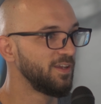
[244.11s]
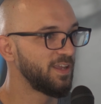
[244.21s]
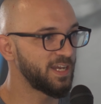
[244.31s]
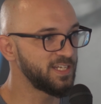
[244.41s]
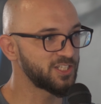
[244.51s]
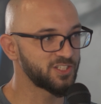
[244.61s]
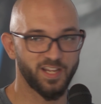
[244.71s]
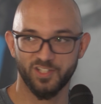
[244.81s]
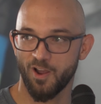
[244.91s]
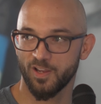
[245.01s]
And he's just
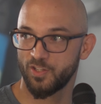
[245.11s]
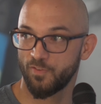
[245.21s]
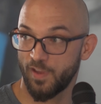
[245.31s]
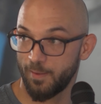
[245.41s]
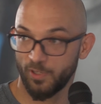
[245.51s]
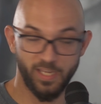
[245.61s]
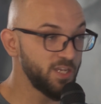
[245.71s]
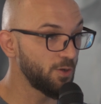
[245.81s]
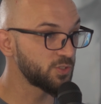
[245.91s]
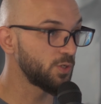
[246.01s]
like talking to the family. He
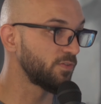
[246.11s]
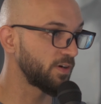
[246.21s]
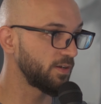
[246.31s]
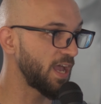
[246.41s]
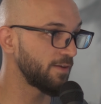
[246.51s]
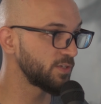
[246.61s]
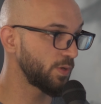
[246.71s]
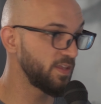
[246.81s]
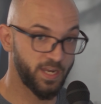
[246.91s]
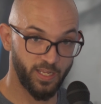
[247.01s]
goes over out of his
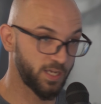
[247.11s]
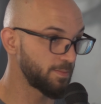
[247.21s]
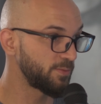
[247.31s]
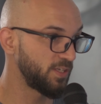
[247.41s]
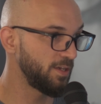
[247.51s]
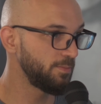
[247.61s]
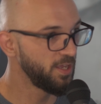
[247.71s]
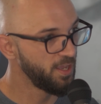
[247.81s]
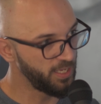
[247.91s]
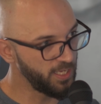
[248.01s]
way. They didn't come up to him.
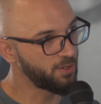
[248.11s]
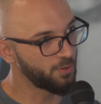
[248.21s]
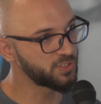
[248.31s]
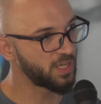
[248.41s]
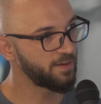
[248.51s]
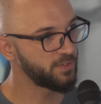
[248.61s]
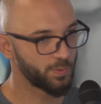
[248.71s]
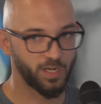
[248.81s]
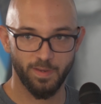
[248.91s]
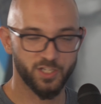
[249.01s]
He goes out of his
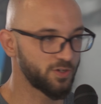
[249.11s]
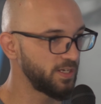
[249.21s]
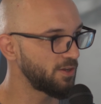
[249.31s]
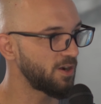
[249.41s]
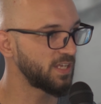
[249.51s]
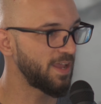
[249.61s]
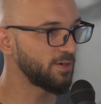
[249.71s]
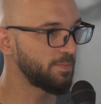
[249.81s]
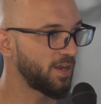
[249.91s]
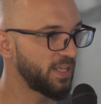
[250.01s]
way to make sure he talked to
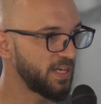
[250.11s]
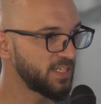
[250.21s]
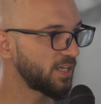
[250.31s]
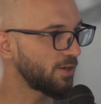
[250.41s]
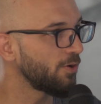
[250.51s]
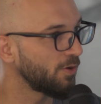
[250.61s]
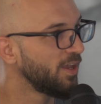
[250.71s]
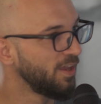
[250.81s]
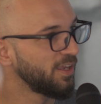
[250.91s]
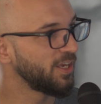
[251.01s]
everybody. And he's like, oh,
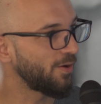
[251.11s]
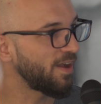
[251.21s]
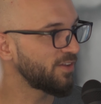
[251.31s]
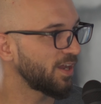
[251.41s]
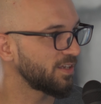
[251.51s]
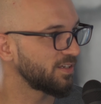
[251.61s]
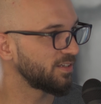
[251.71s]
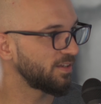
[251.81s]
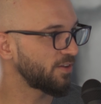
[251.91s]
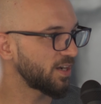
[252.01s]
I've got
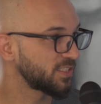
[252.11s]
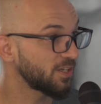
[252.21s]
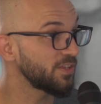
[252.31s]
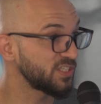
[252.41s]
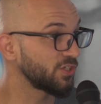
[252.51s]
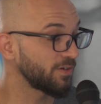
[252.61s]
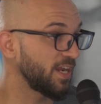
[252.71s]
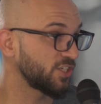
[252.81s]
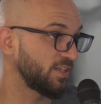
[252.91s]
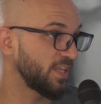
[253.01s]
a son that's your
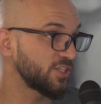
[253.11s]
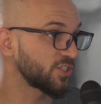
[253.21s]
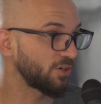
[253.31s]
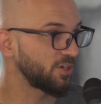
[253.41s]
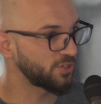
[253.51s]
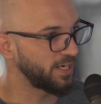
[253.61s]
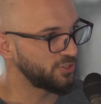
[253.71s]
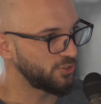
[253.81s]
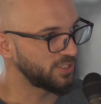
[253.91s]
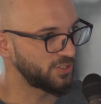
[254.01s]
age. And they just started training
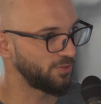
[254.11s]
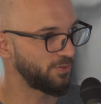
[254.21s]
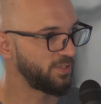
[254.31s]
jiu-jitsu.